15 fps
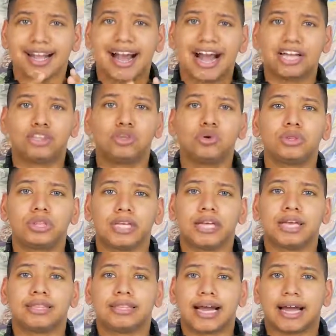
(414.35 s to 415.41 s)
I do
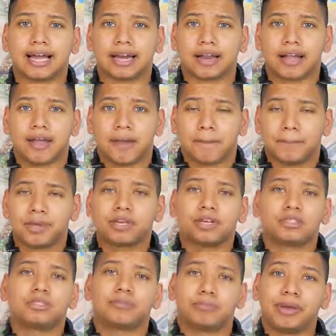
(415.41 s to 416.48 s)
think that
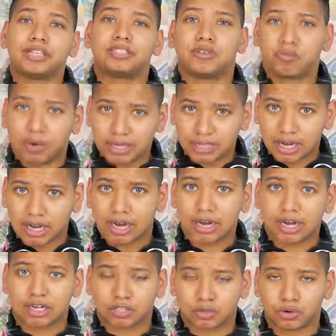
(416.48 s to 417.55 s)
because based on what
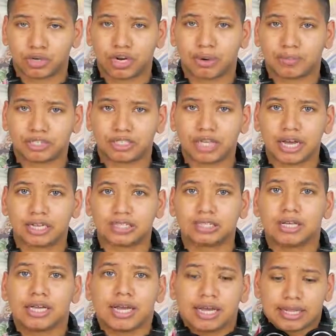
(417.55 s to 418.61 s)
Toriyama says,
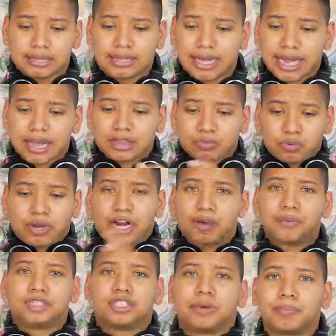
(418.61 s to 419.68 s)
that we're going to
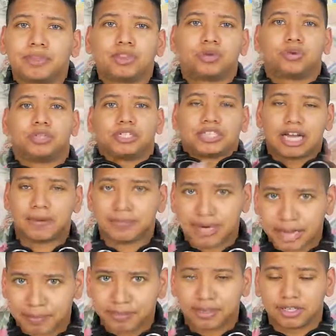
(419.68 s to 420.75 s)
be jumping through the
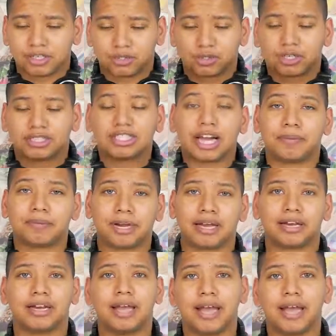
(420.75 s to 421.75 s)
timeline,